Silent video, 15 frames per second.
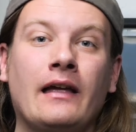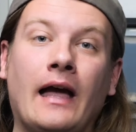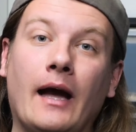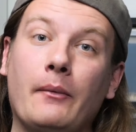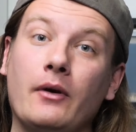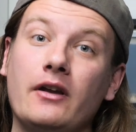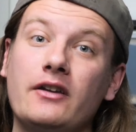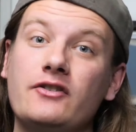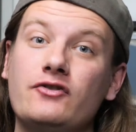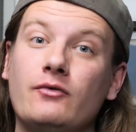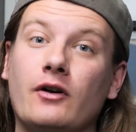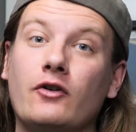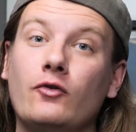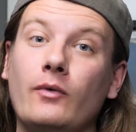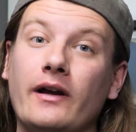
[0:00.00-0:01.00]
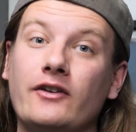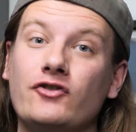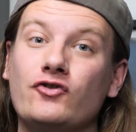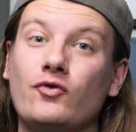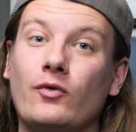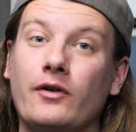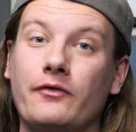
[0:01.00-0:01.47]
I wanted to do a quick,
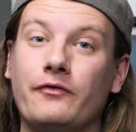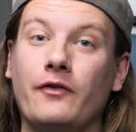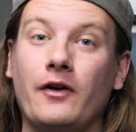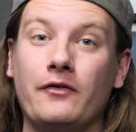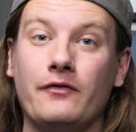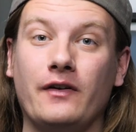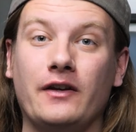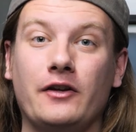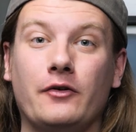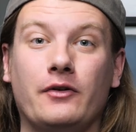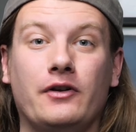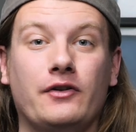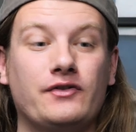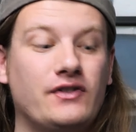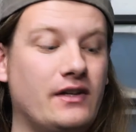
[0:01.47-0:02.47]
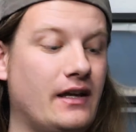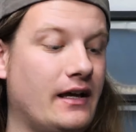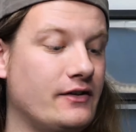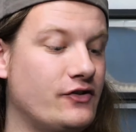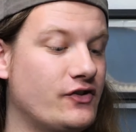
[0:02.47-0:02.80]
short, fun video here today,